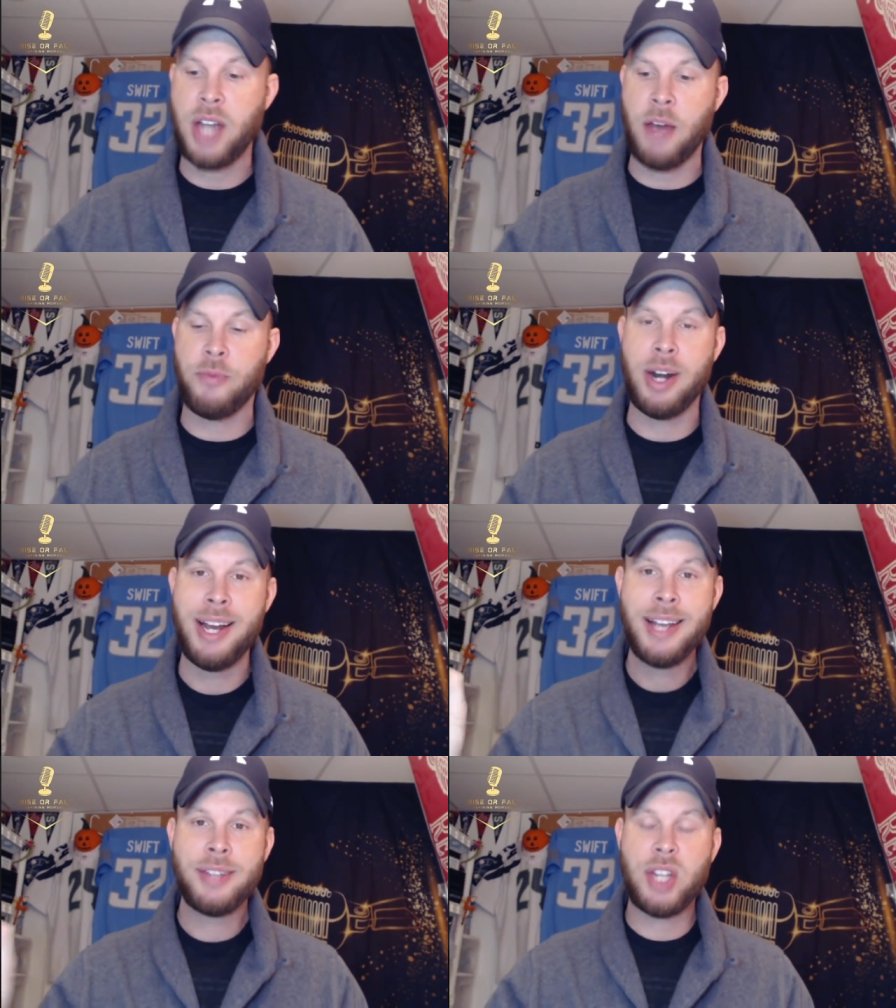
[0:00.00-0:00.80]
Everett,
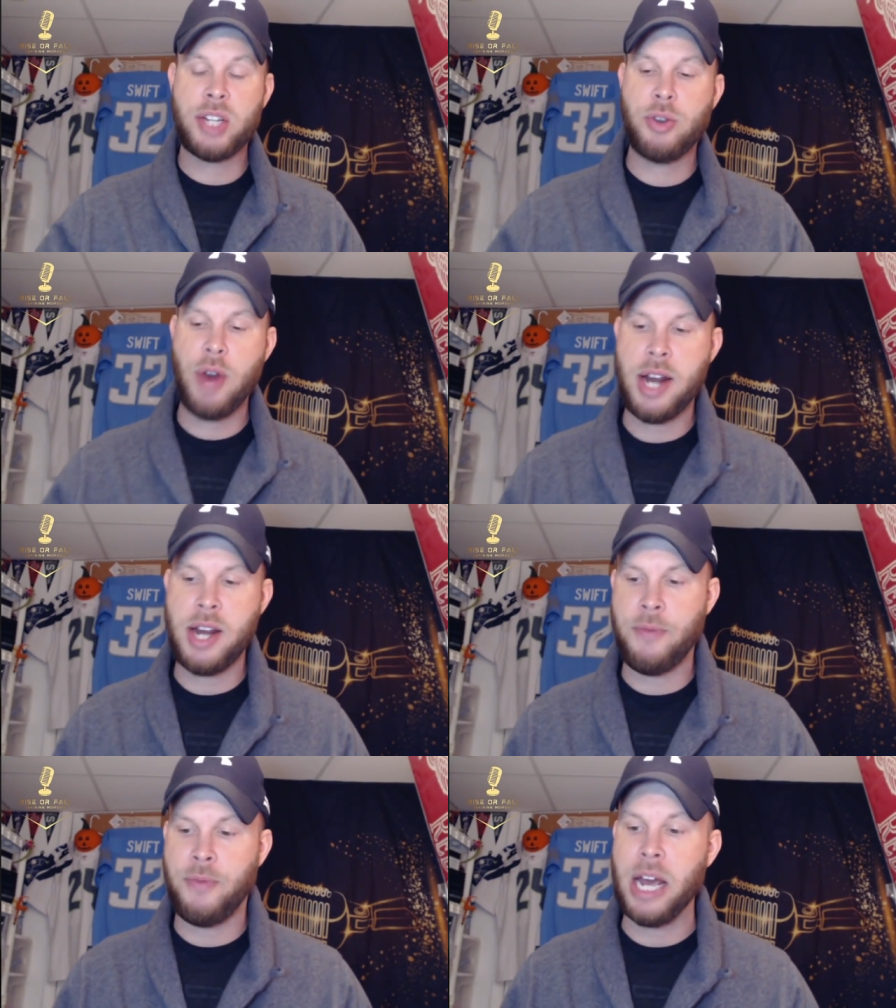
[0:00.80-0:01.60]
six grand
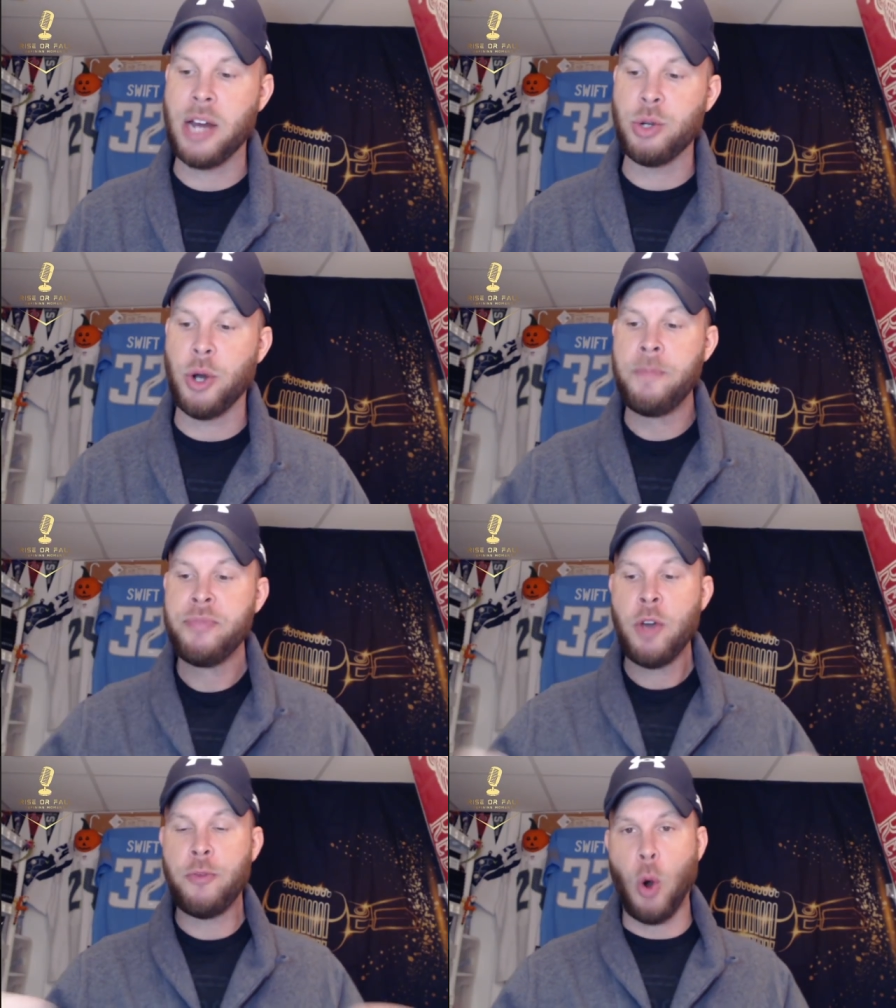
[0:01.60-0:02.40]
on FanDuel,
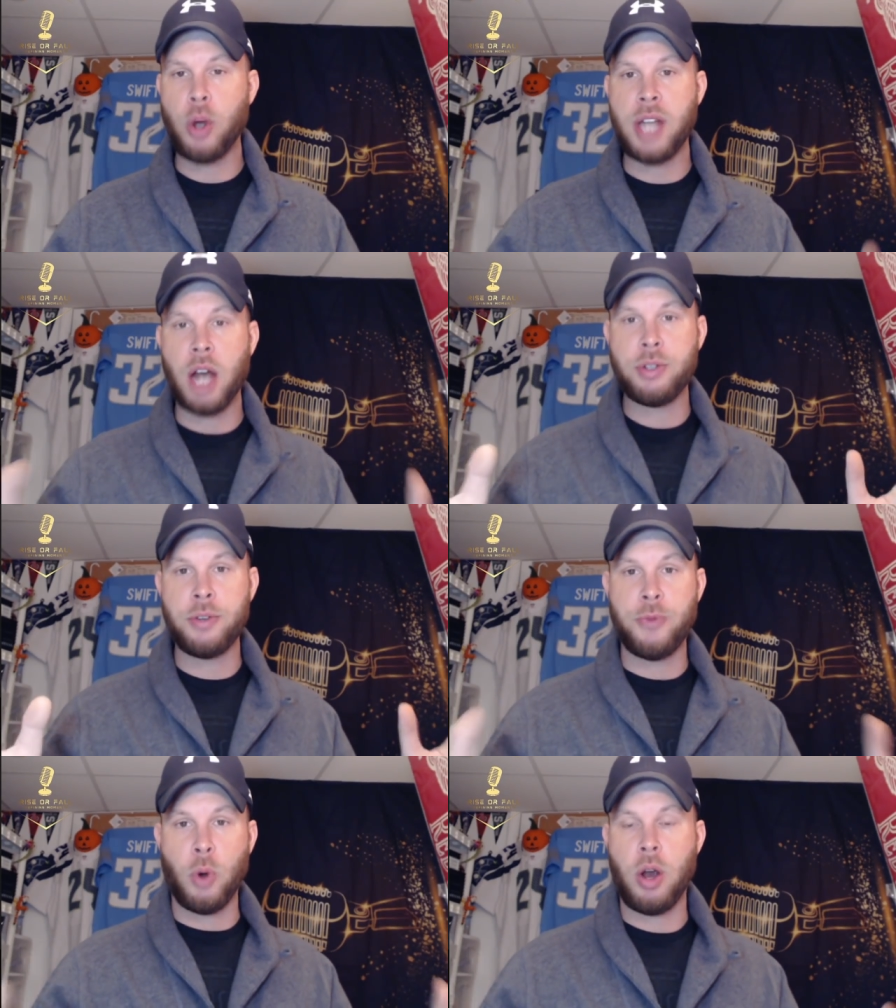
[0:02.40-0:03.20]
four thousand
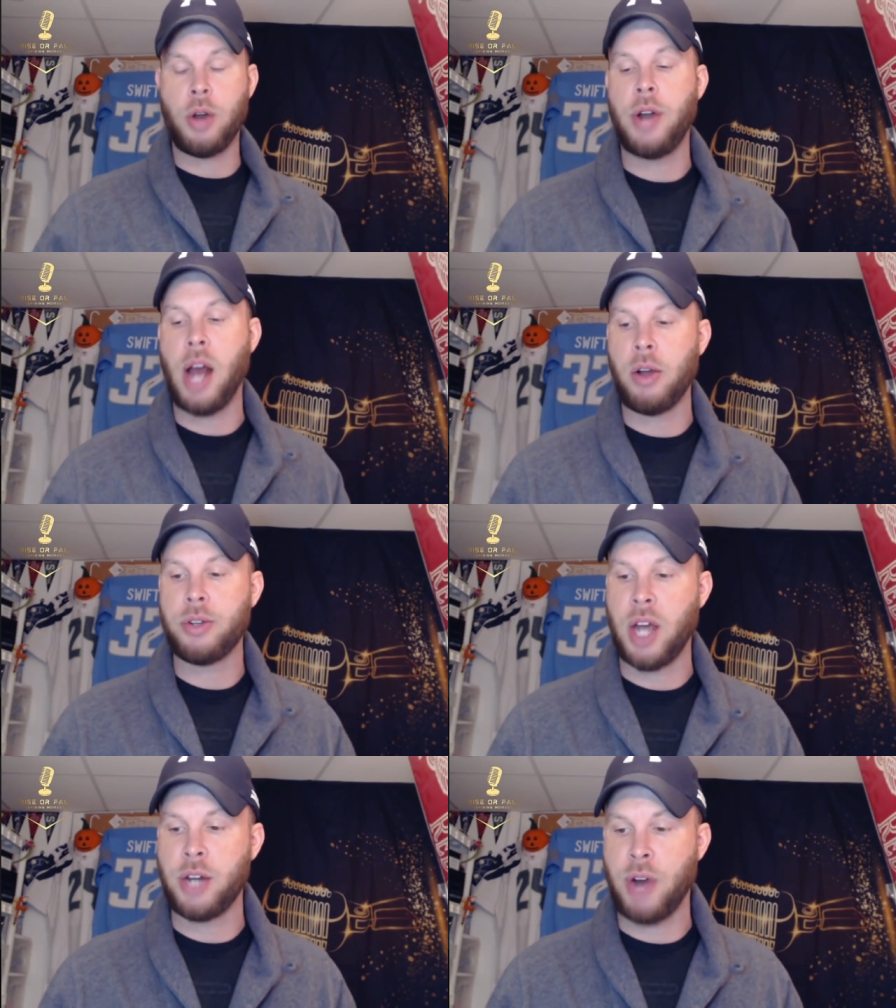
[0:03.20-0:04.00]
four hundred dollars
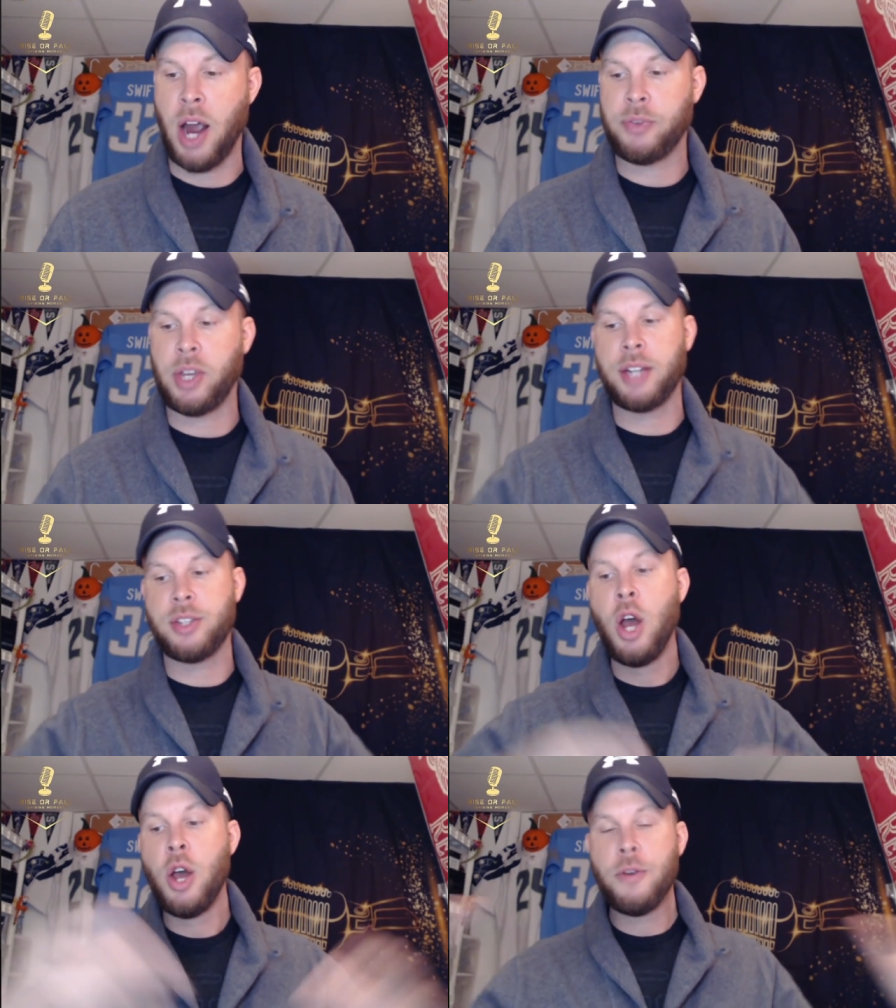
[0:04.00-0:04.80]
on DraftKings,
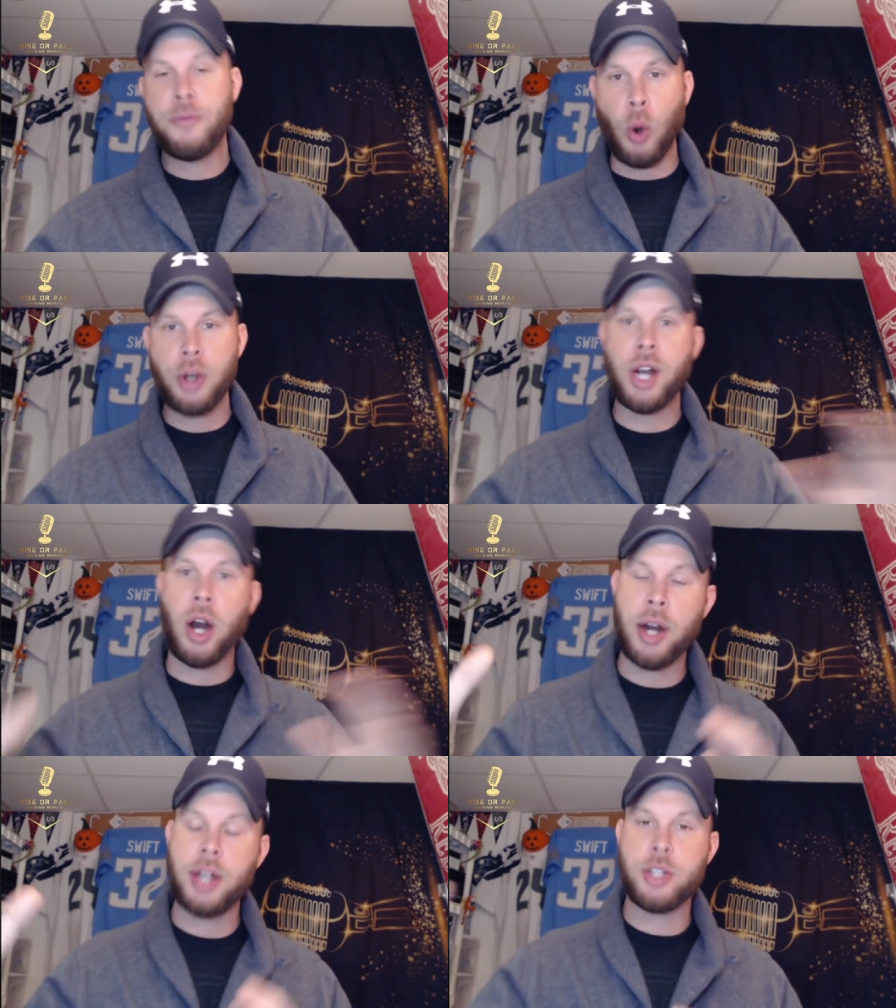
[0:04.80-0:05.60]
four
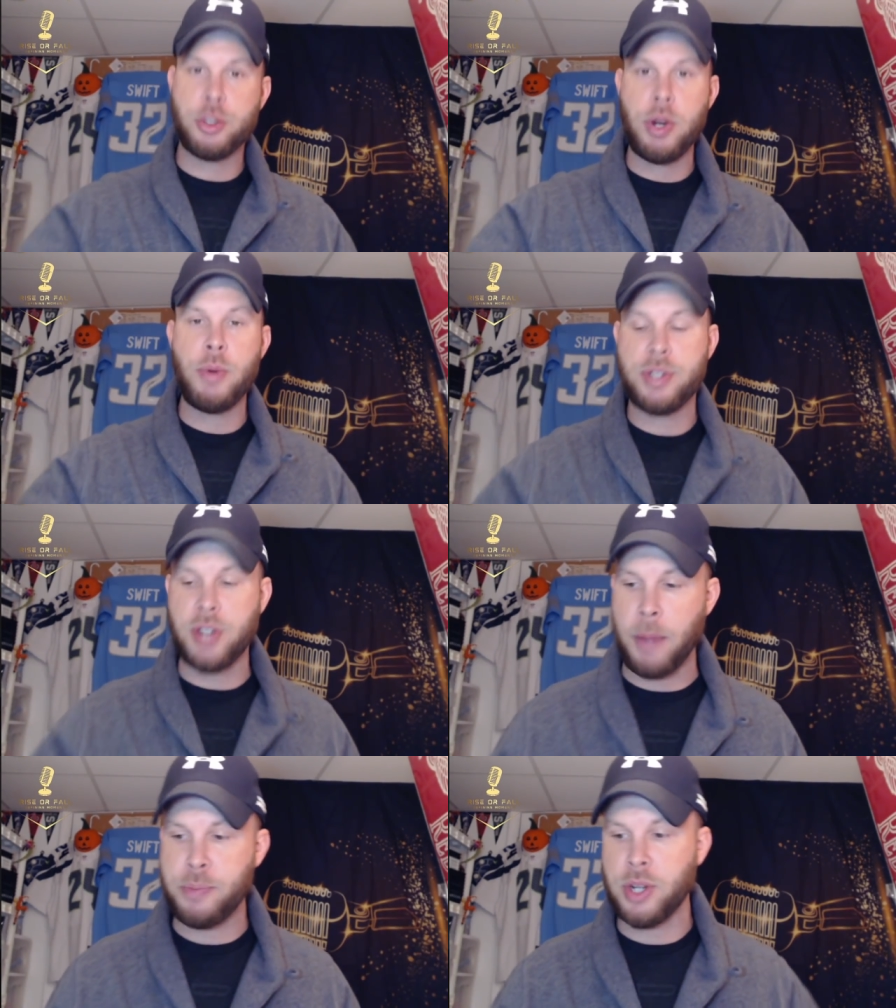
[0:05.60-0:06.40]
targets, three
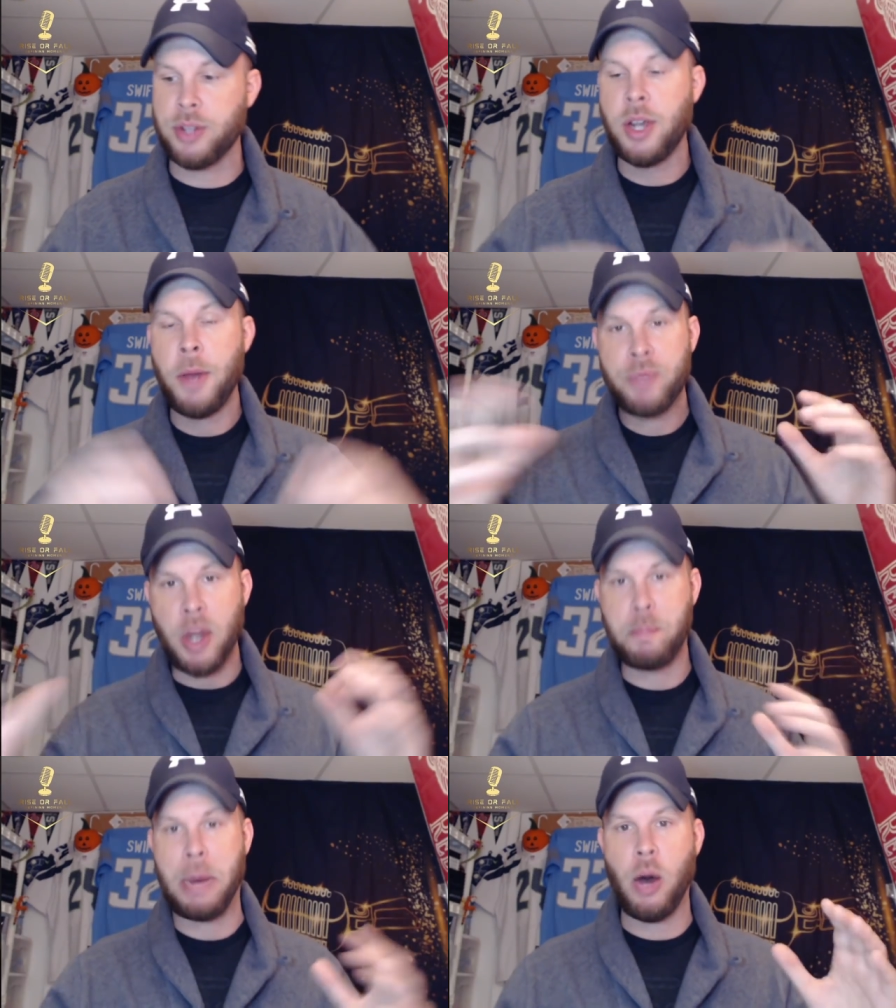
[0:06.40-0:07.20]
receptions,
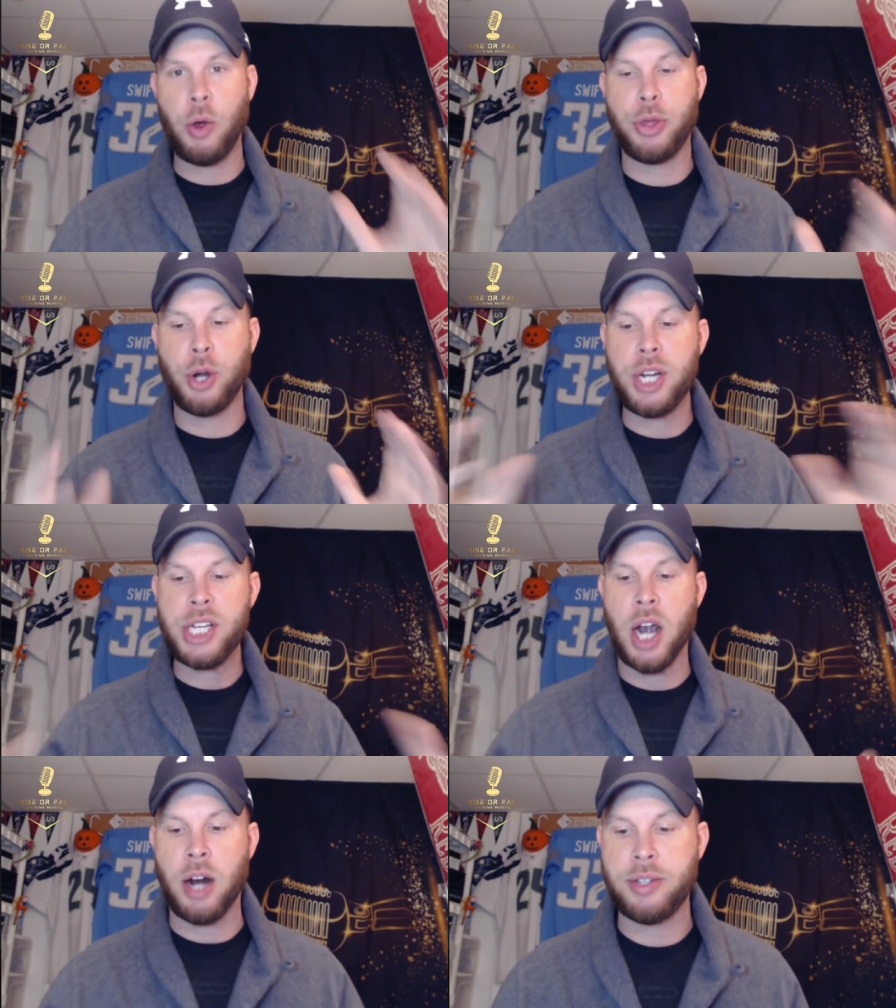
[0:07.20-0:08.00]
about thirty
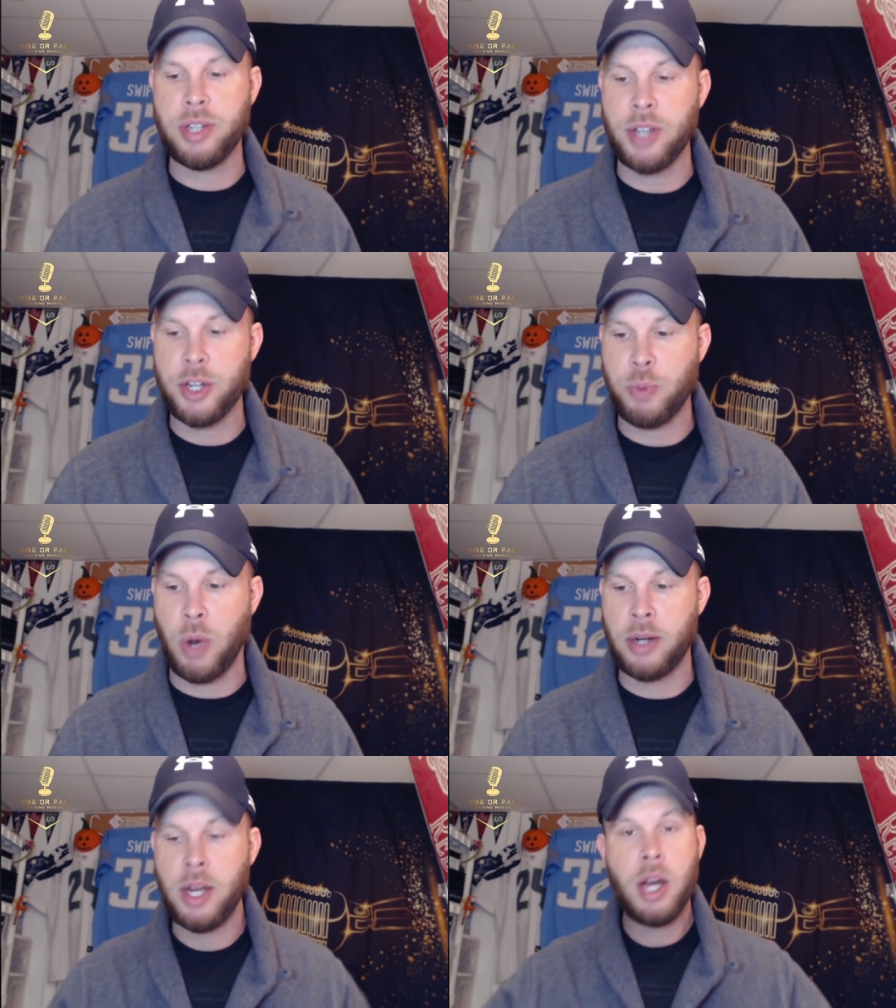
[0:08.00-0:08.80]
yards in this one.